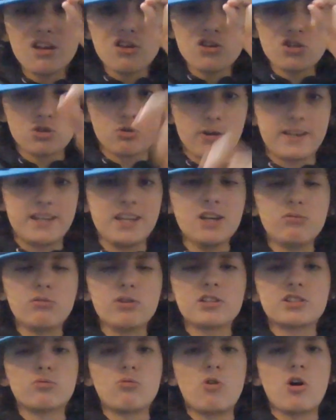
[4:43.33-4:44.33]
So I can't
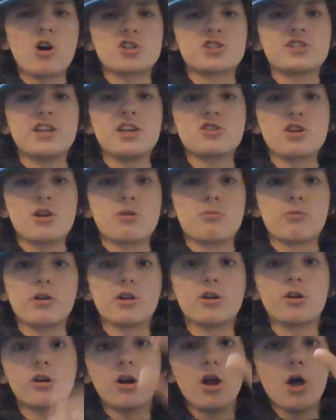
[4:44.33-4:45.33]
wait to watch DJ
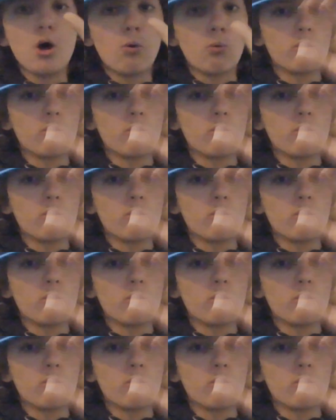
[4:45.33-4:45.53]
Reader.